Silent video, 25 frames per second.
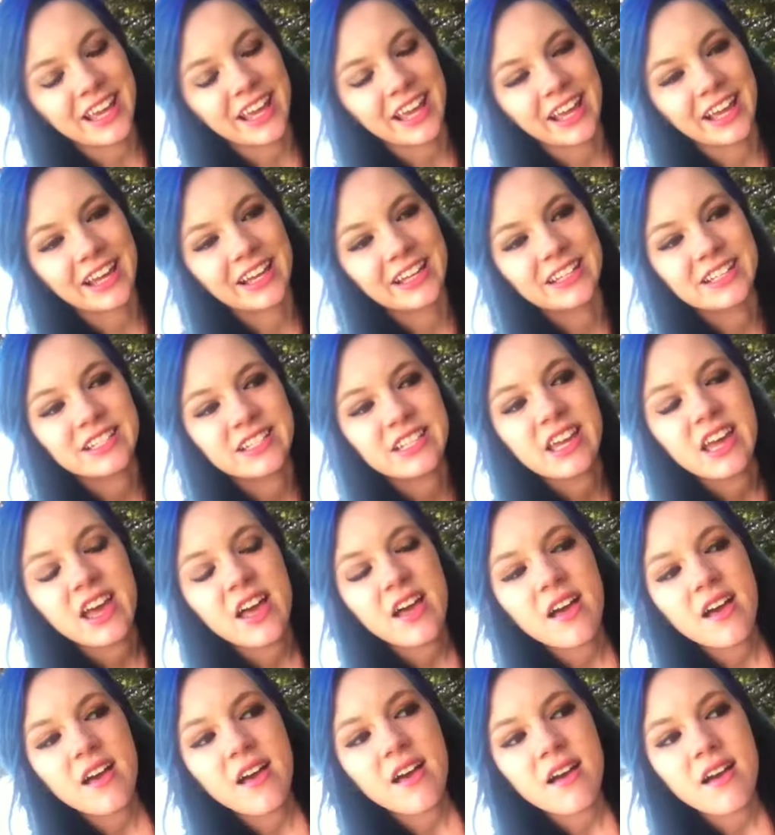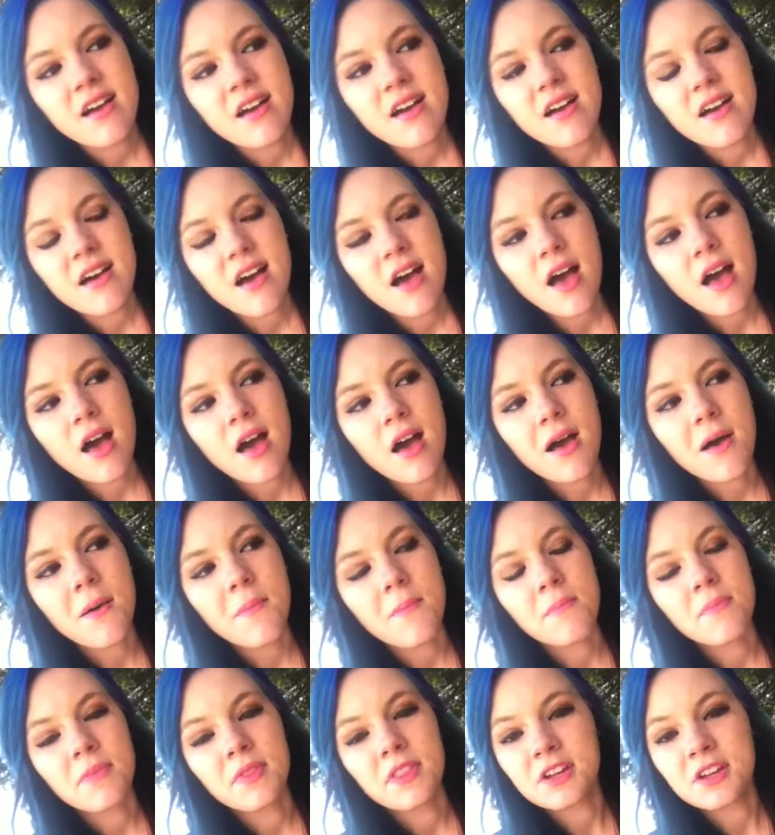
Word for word: And um,